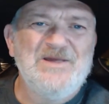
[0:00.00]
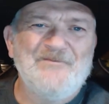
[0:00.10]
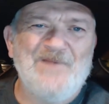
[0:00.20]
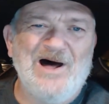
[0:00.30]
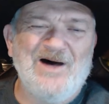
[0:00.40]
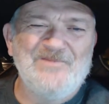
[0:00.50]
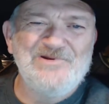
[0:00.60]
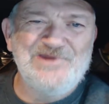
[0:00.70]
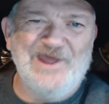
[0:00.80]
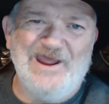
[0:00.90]
mom
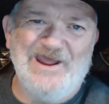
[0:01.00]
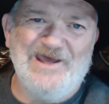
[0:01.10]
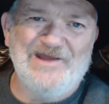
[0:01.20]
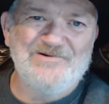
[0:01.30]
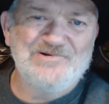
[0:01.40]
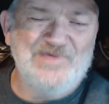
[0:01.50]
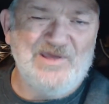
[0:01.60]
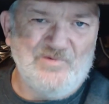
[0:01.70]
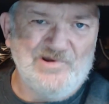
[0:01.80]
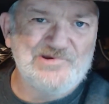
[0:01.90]
and dad, or to that
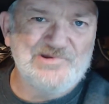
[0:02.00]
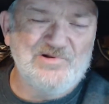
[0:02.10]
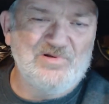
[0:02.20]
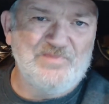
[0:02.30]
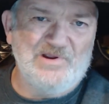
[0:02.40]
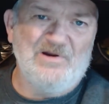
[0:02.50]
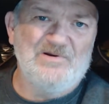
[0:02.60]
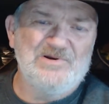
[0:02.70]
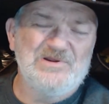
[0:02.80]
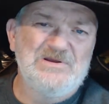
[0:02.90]
one single parent,